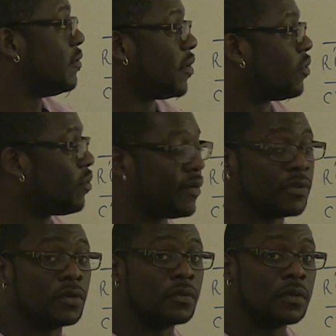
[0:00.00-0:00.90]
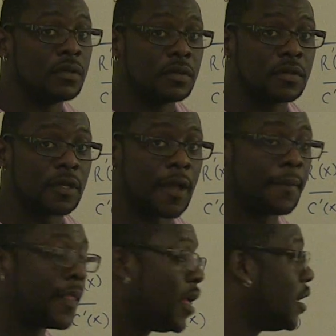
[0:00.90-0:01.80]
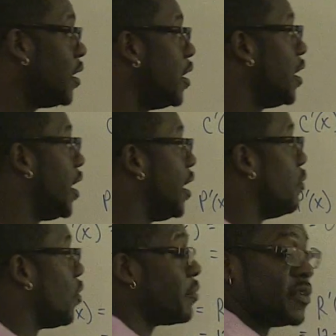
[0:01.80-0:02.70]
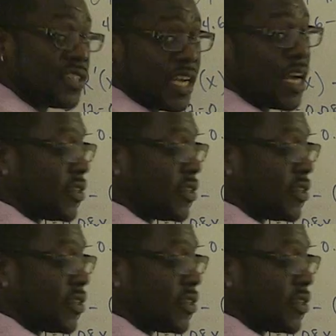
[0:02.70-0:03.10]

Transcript: of the revenue, okay? And one mistake I